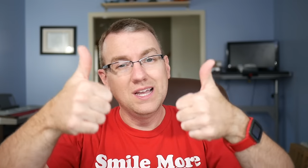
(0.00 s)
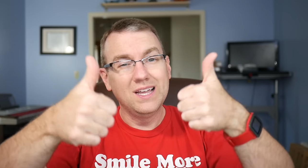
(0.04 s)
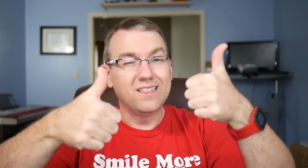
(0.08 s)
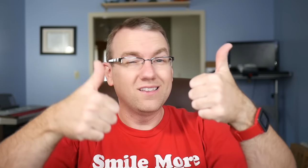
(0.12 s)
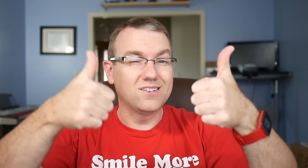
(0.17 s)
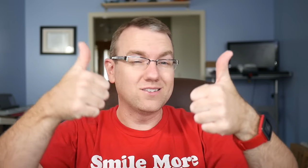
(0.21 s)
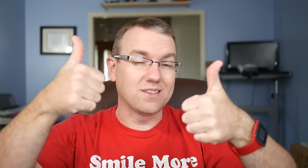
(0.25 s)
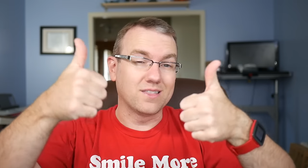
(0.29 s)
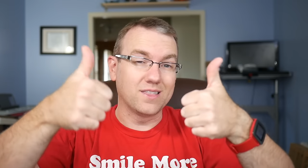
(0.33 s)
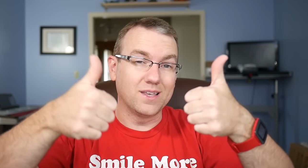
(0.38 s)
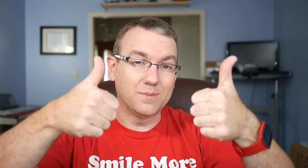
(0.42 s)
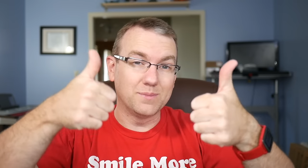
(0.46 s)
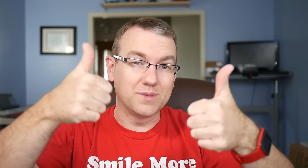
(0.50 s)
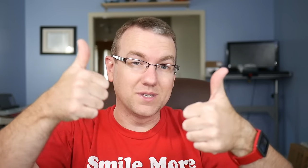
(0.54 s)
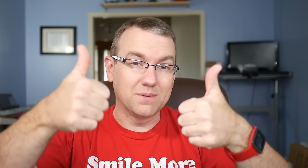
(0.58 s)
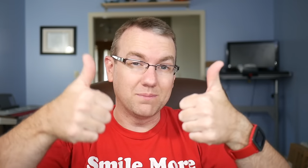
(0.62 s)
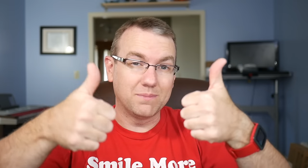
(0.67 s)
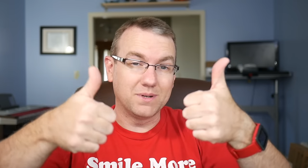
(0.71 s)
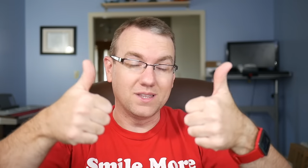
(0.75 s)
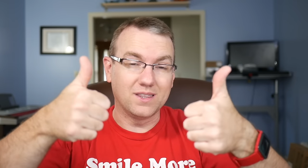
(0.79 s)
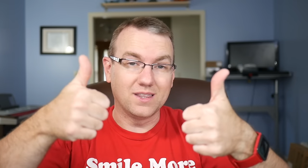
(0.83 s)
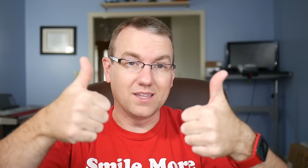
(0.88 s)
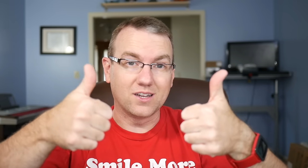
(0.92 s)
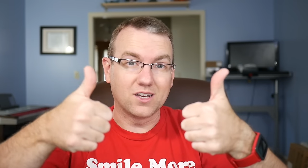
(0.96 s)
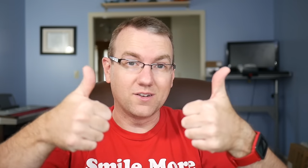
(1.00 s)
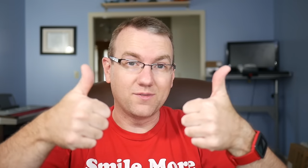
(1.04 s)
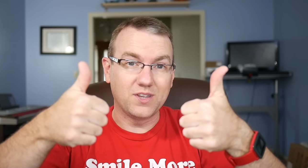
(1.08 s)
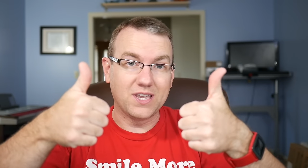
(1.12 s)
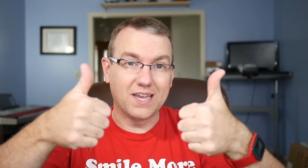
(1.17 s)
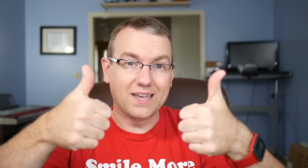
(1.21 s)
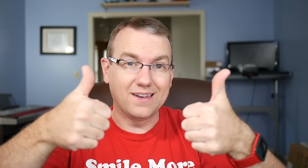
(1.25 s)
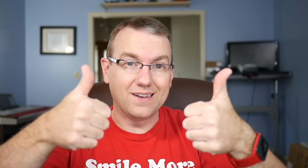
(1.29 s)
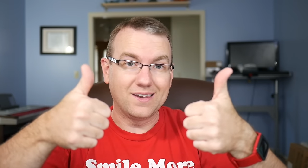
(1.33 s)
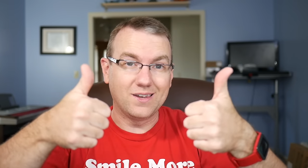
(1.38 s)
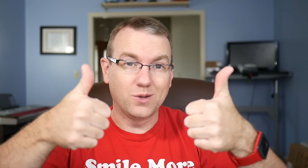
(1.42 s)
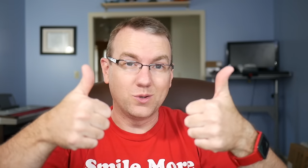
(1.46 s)
There's a thumbs up button there if you
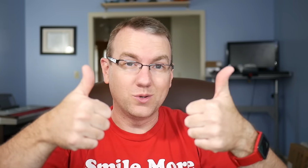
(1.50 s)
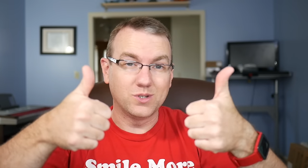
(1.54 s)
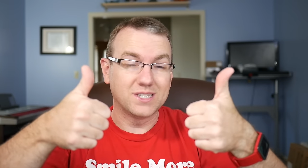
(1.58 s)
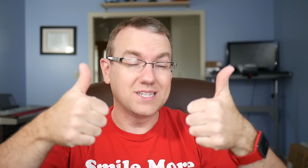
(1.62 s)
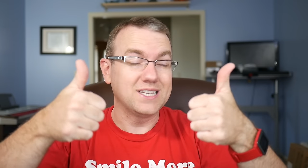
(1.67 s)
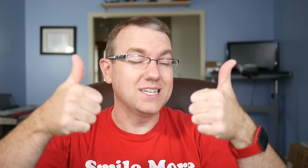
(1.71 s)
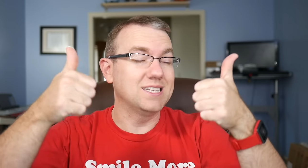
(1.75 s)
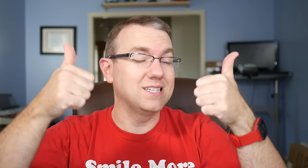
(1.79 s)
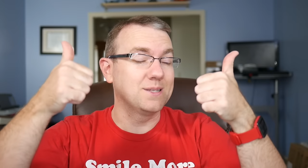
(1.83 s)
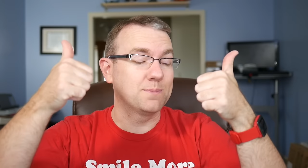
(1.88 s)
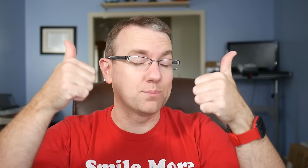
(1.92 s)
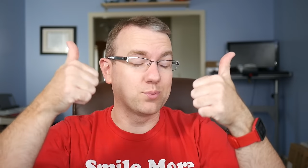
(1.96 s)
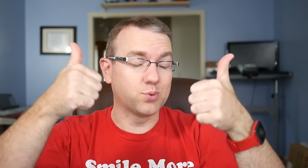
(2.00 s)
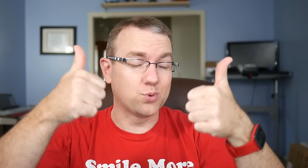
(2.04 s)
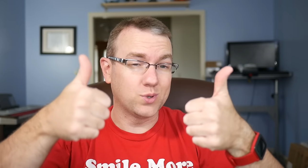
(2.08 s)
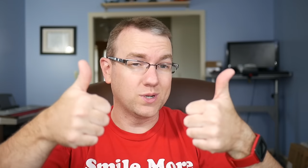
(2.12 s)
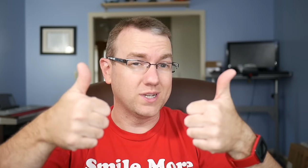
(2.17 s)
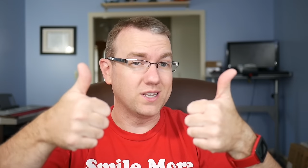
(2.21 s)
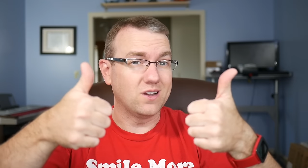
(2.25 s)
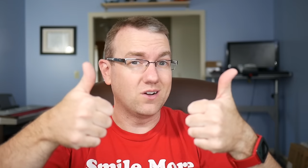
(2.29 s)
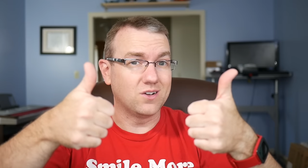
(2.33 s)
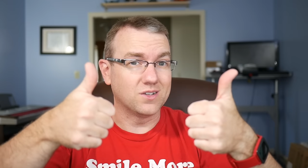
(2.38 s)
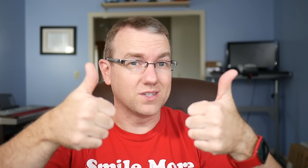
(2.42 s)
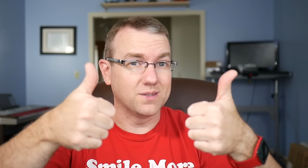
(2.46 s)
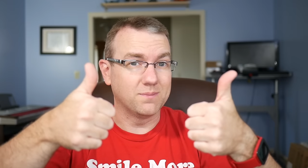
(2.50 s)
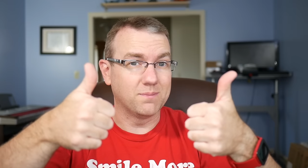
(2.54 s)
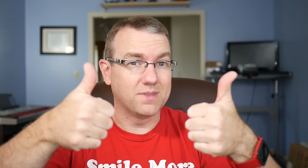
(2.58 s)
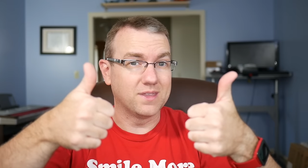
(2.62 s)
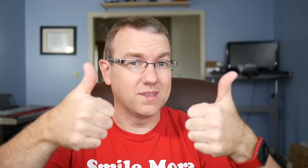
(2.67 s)
hadn't noticed. It's a pretty awesome